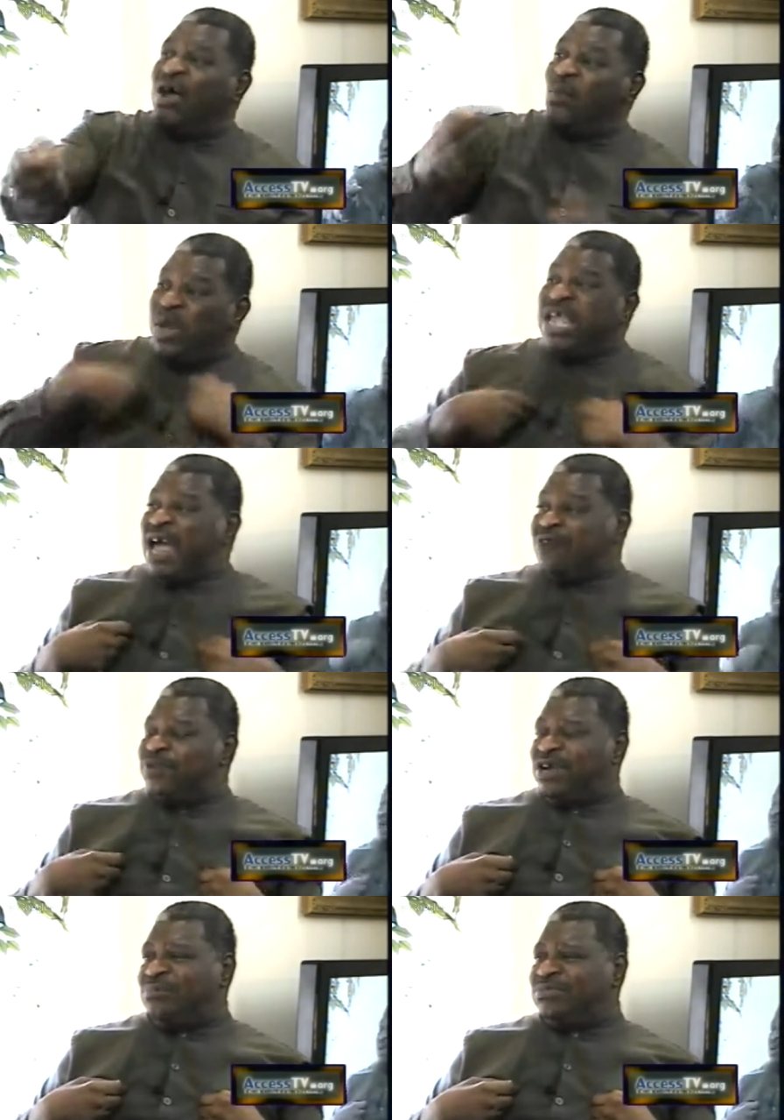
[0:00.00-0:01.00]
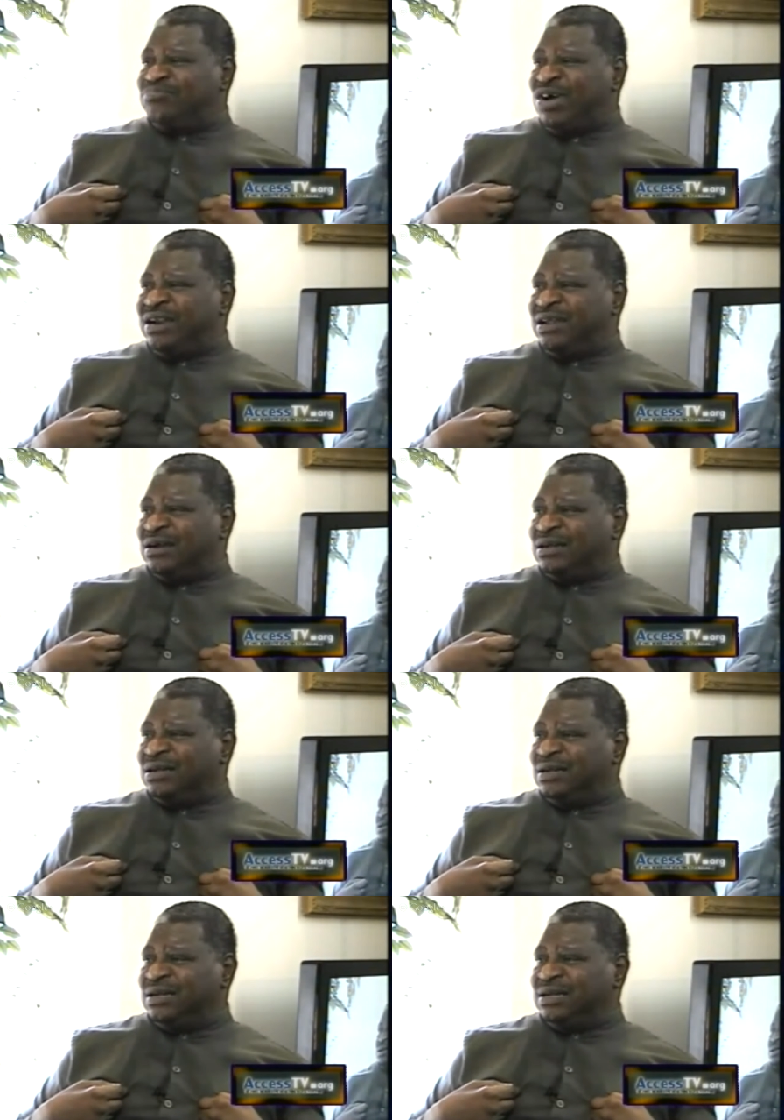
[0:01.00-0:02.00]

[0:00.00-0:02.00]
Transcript: We have become the product. Mm-hmm.